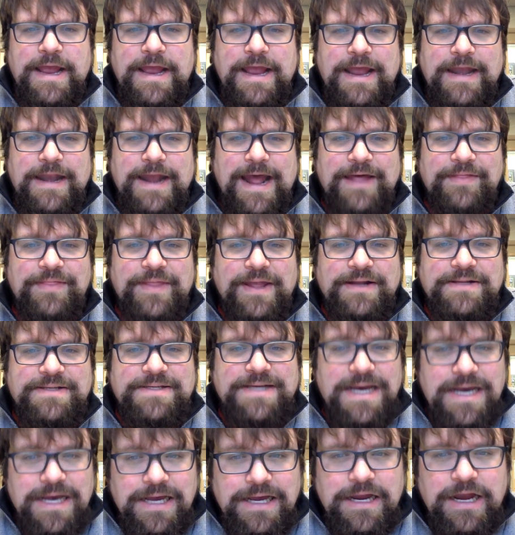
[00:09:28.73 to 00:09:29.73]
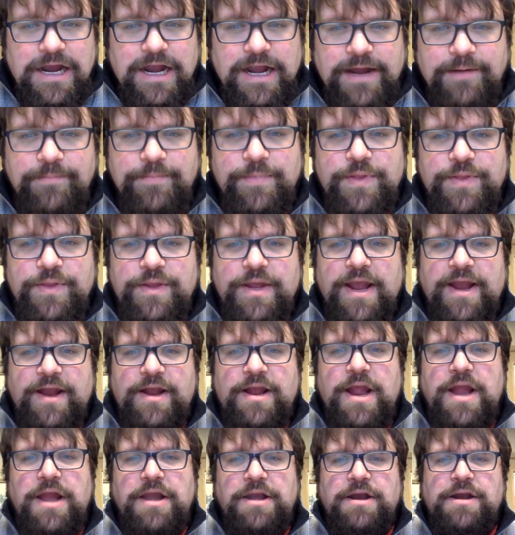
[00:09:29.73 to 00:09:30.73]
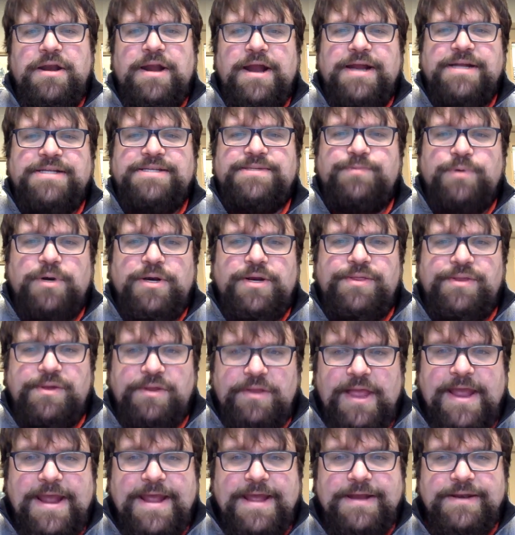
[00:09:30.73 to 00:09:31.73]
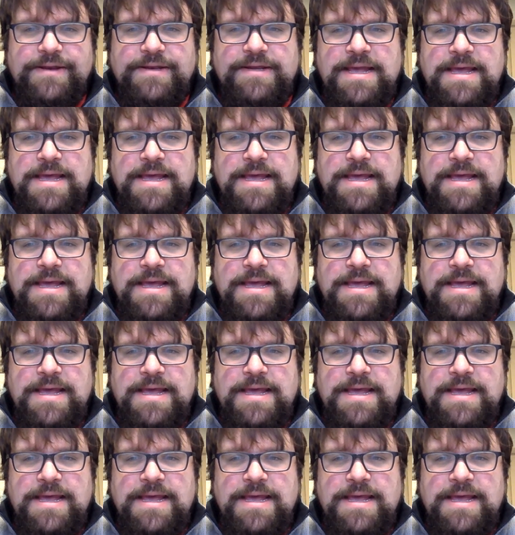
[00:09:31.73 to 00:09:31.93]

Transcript: and at that time, the Canaanites were in the land.